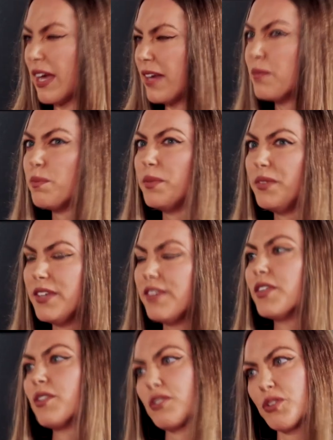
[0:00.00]
I
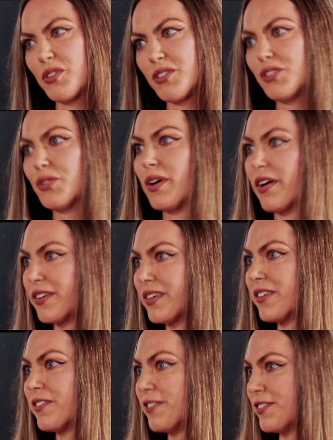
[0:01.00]
believe there was close to
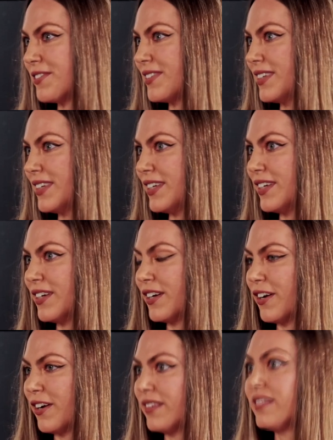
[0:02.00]
150
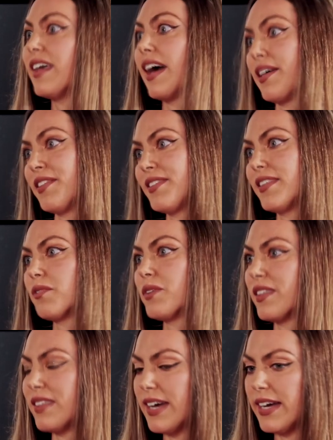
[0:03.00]
deaths
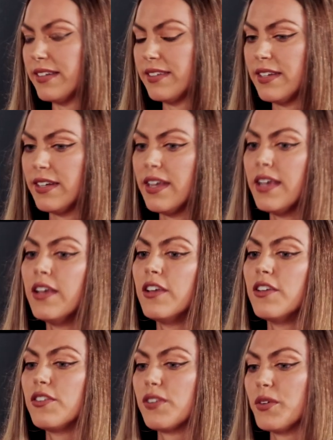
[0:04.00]
with that. And
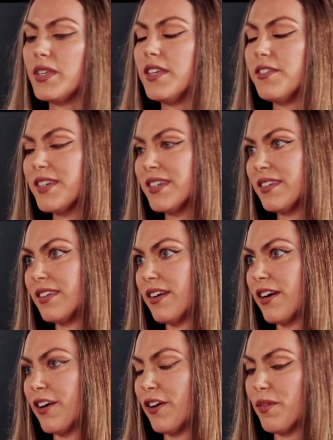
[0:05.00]
so even
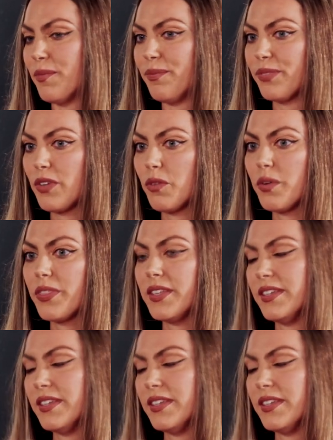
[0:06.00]
with the